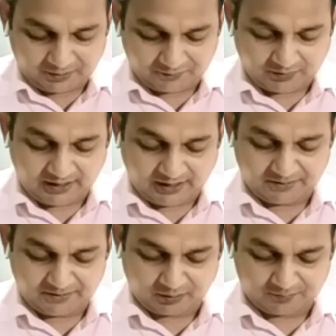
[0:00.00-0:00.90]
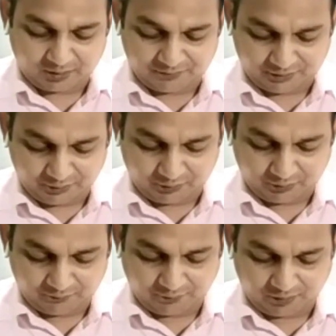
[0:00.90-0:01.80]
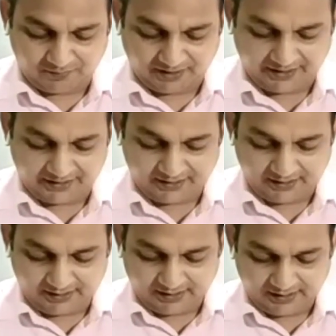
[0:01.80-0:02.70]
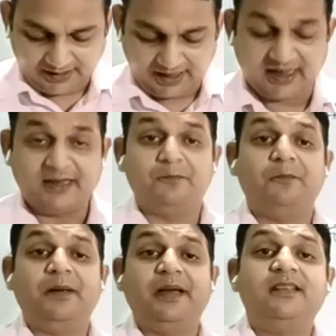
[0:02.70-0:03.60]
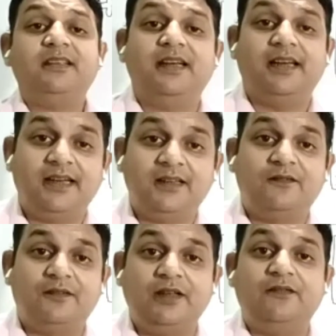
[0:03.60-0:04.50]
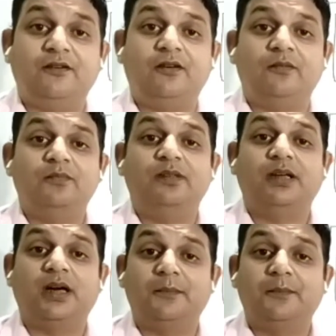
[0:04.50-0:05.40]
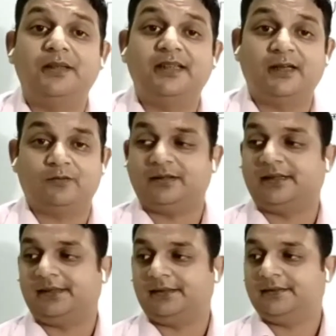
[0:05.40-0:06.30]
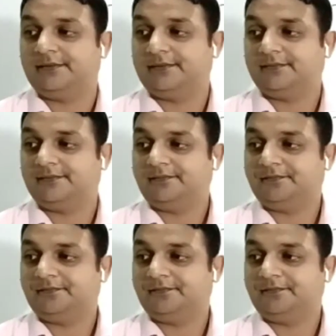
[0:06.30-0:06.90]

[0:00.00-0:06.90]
Purpose of soda lime is to absorb CO2 from air and make the air free from carbon dioxide.